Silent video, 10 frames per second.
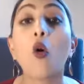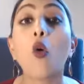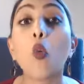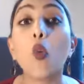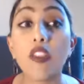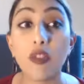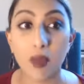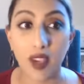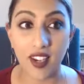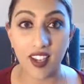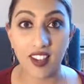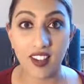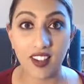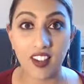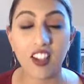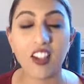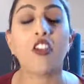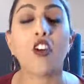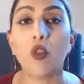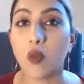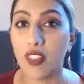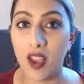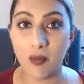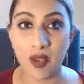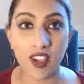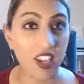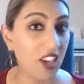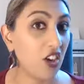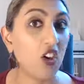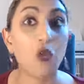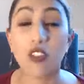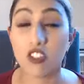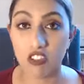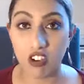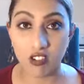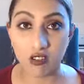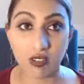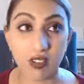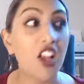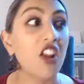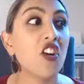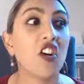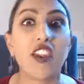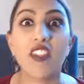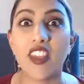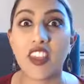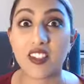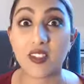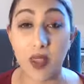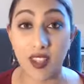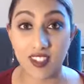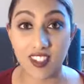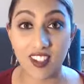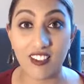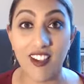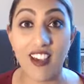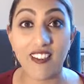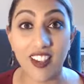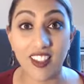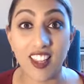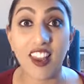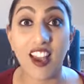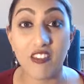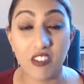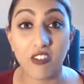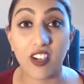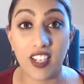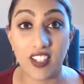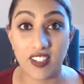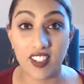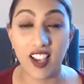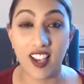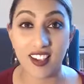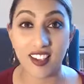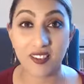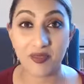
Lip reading: with money, not without money, not with struggle, not at the expense of having the life you really desire.